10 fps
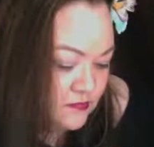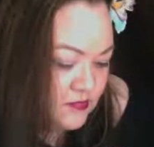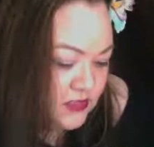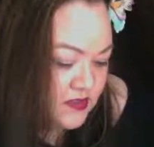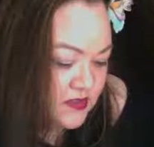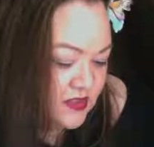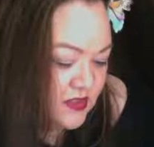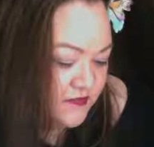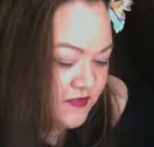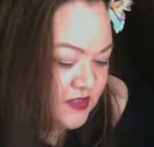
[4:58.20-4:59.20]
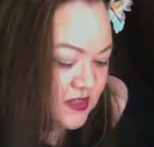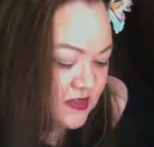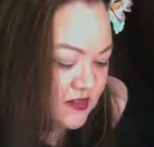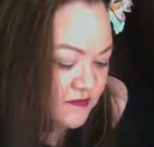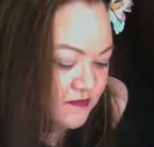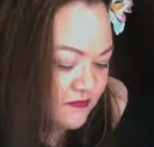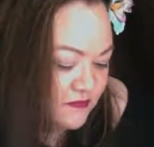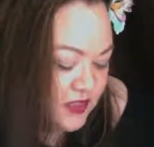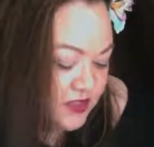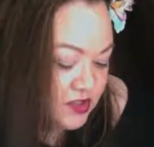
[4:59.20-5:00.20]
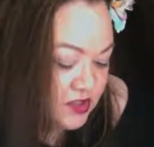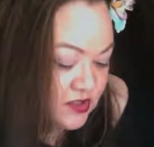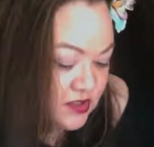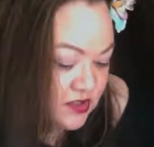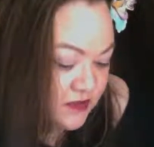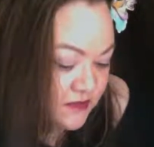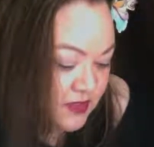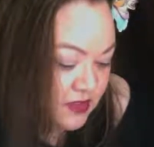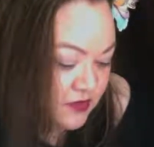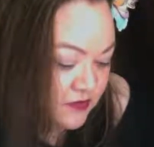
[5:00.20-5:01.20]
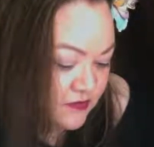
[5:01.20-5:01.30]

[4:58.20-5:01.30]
Let's see if it's at the lunch and dinner menu.